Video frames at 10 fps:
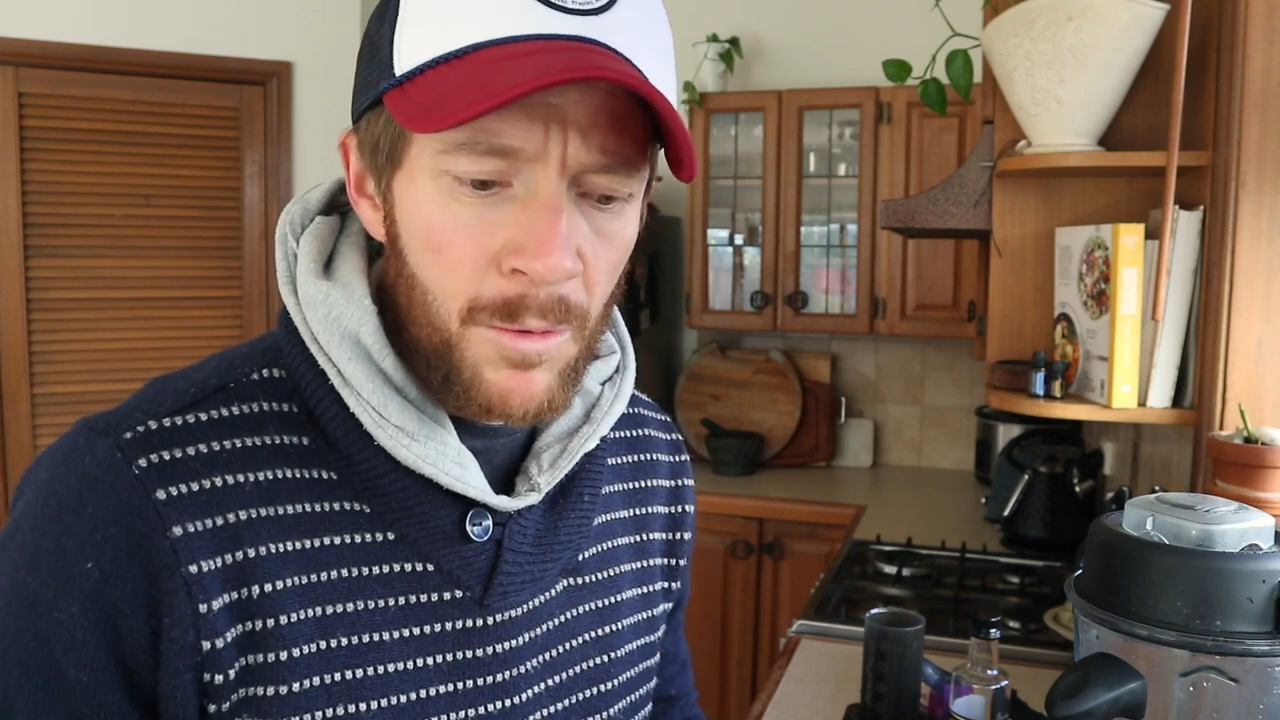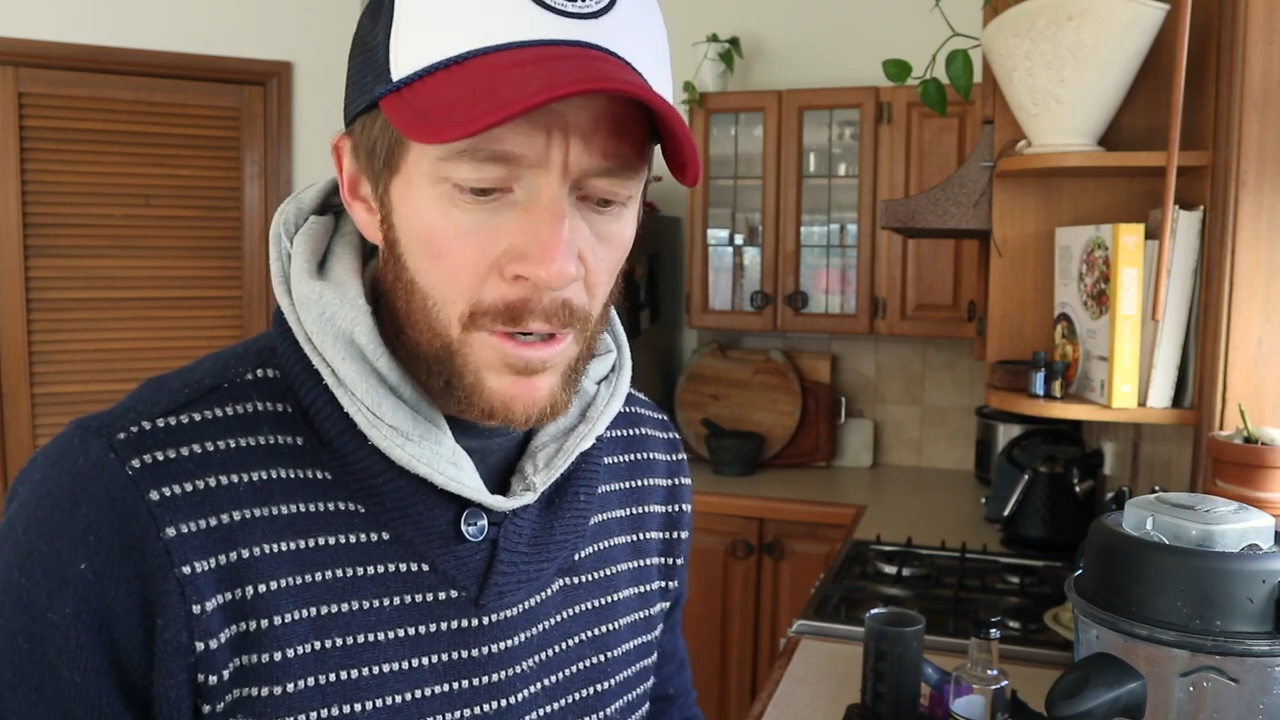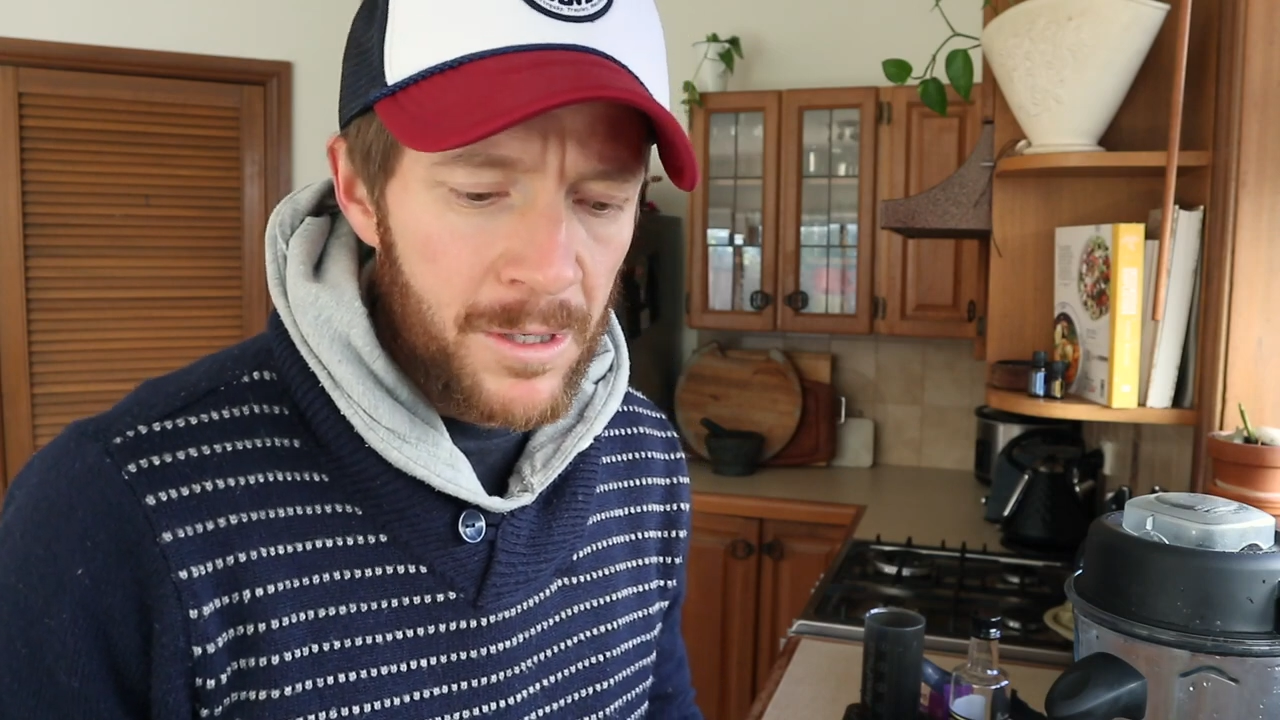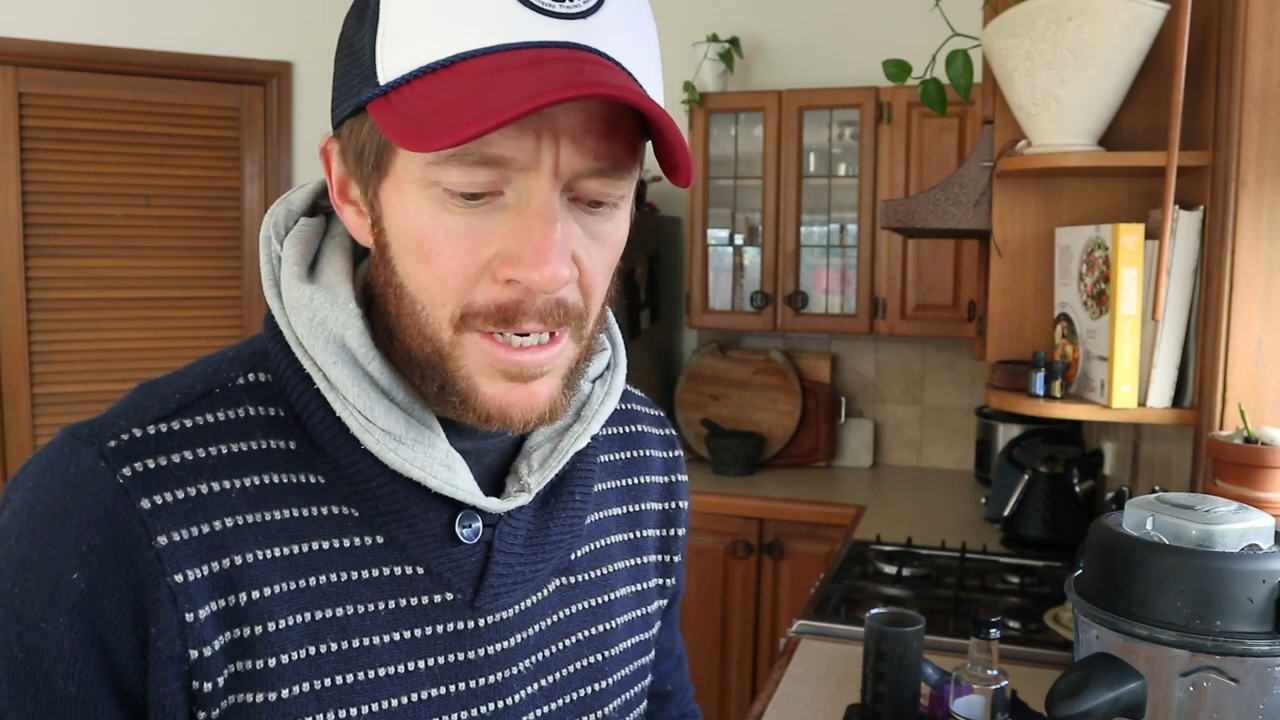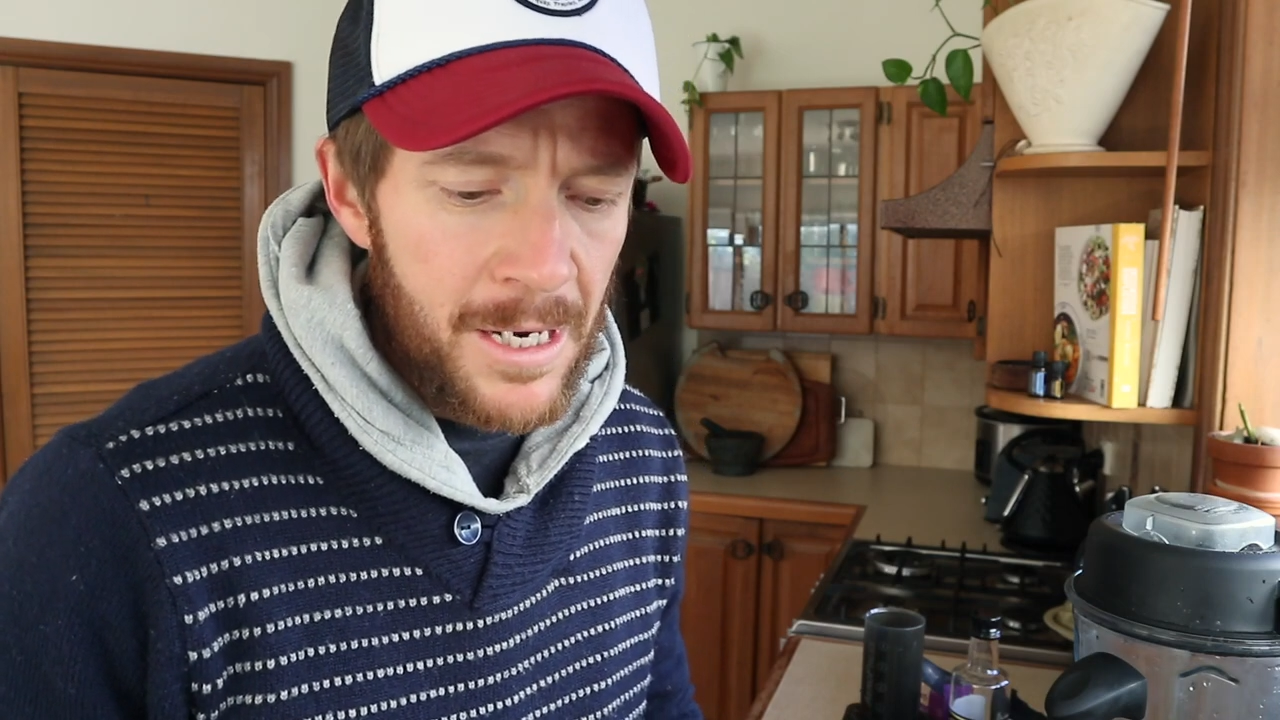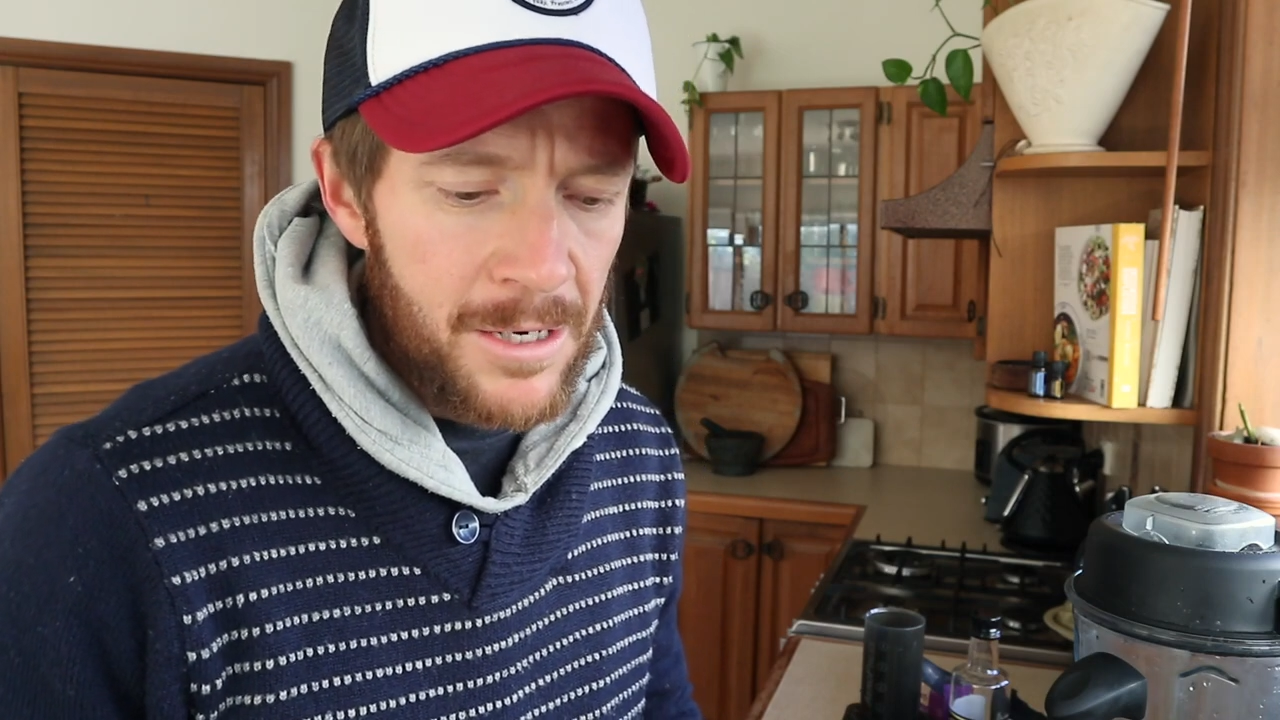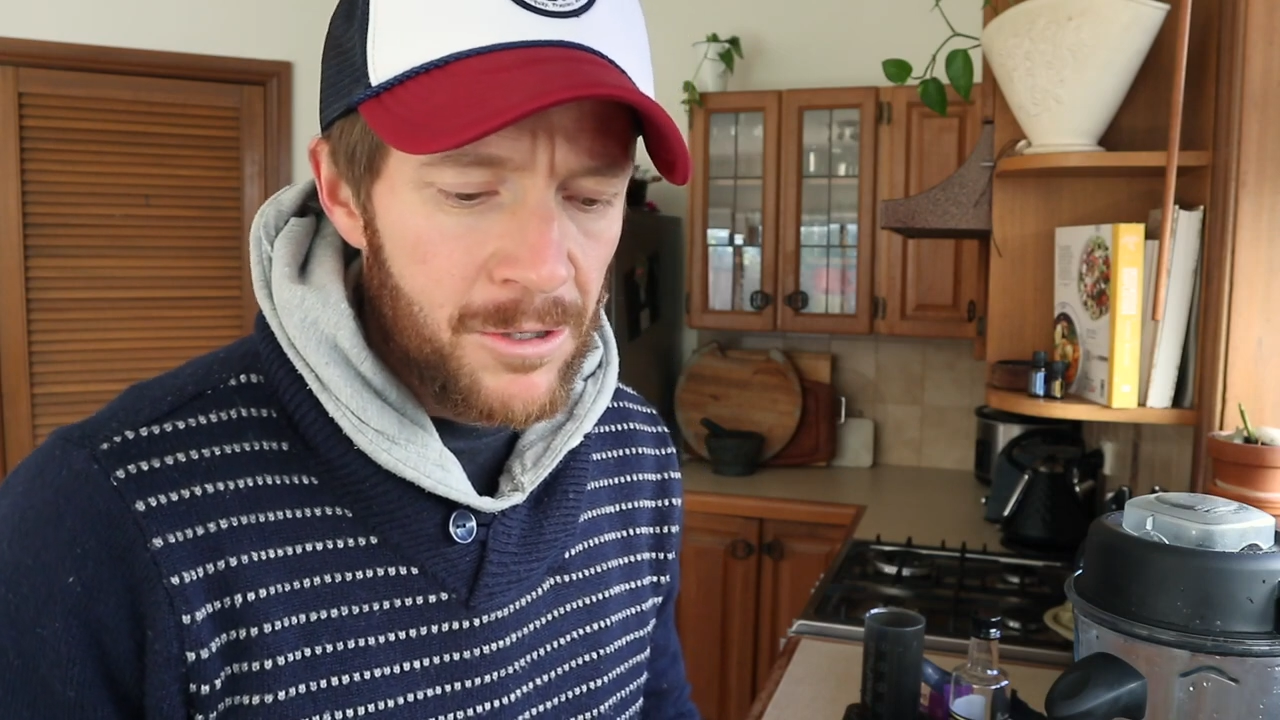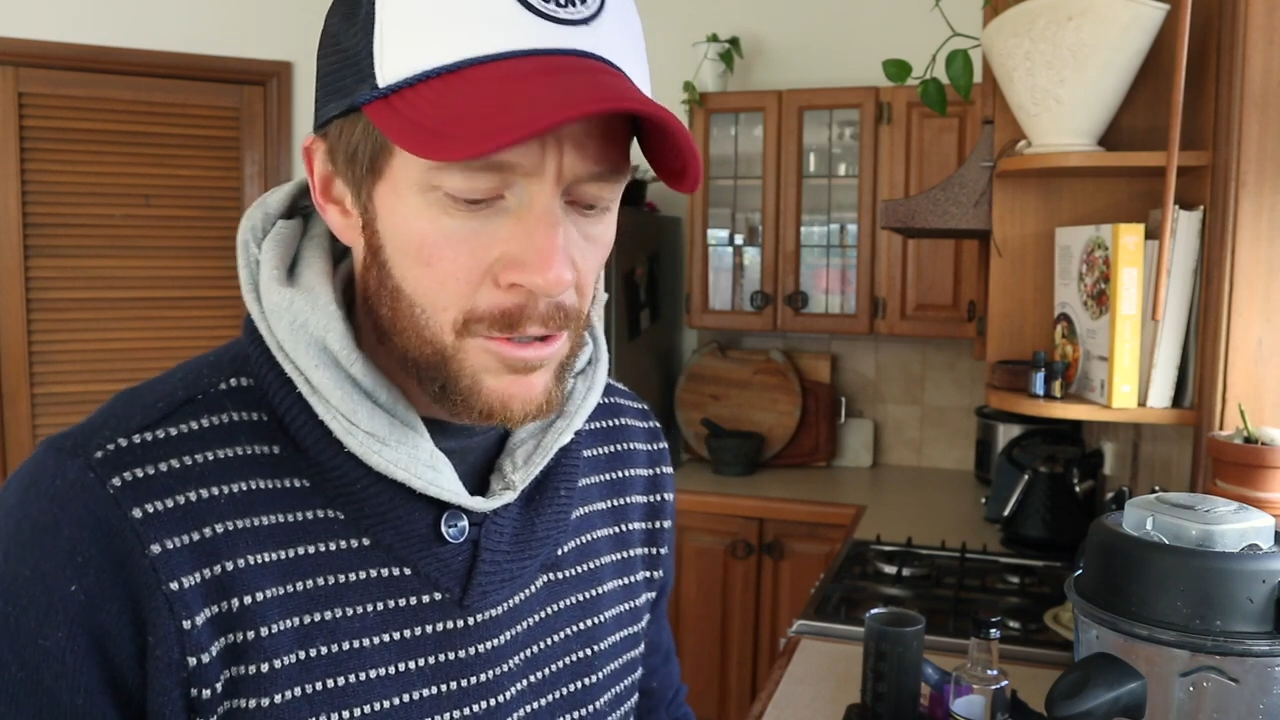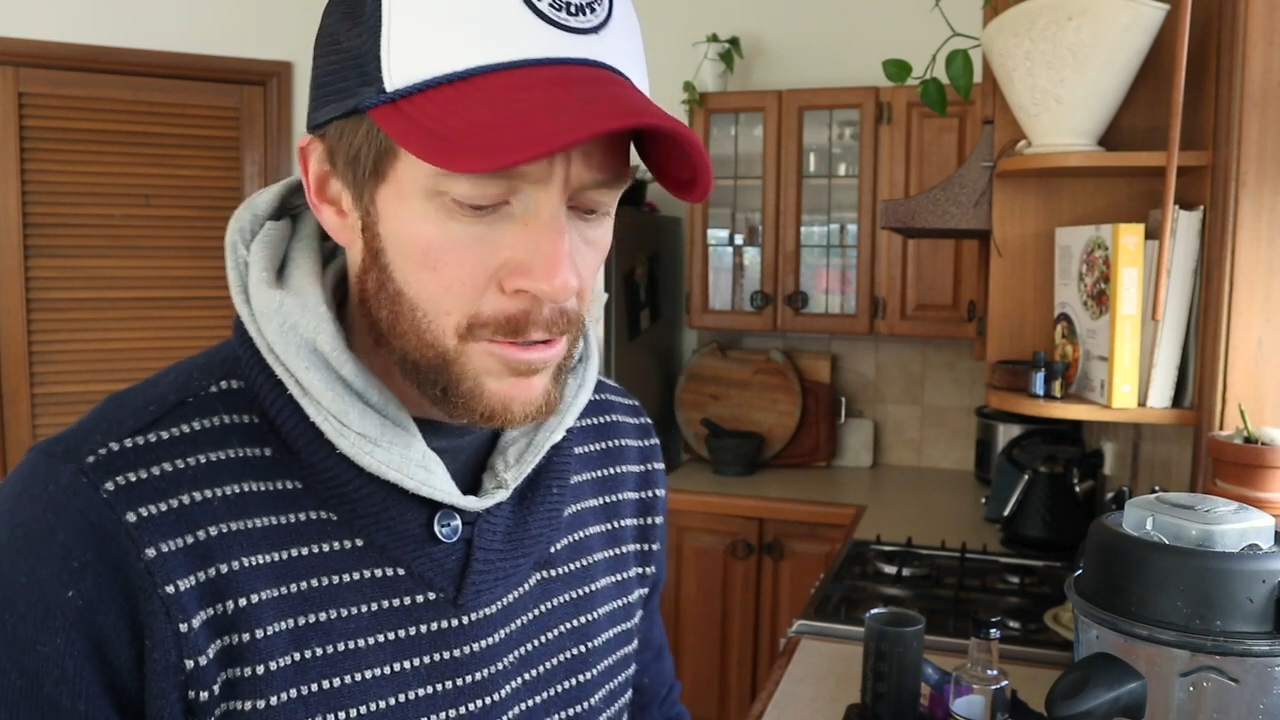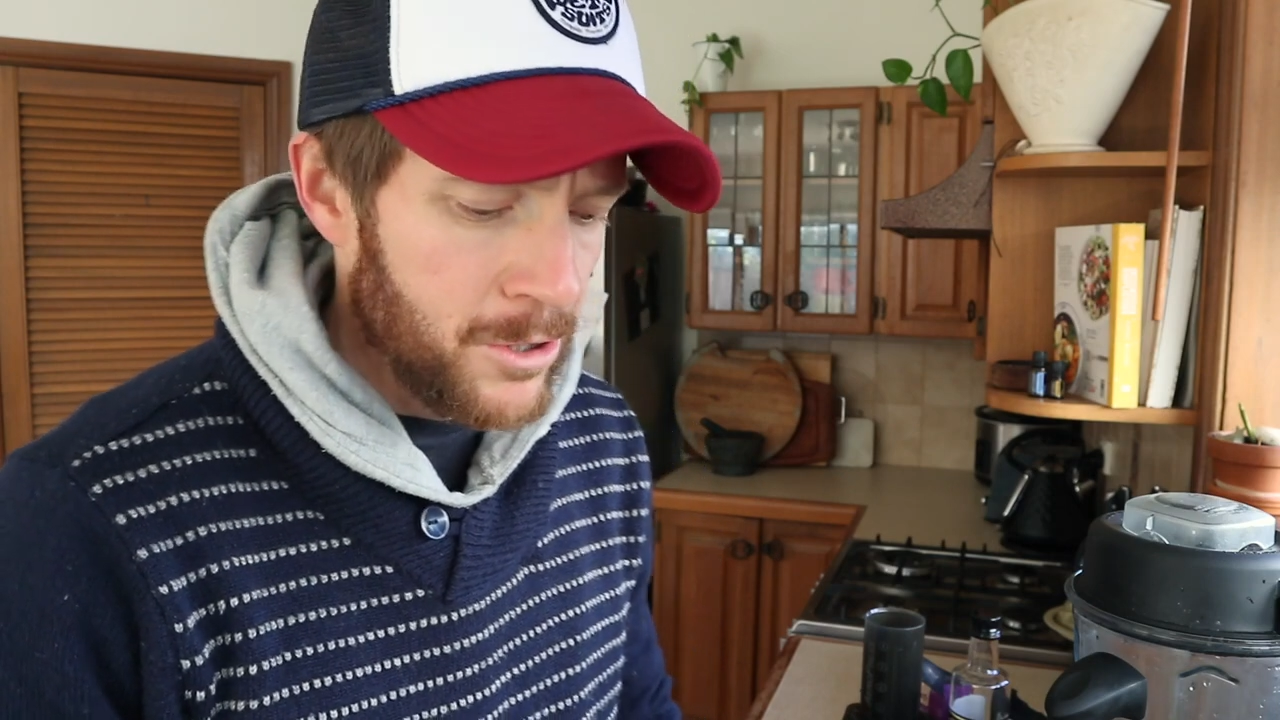want to dig into.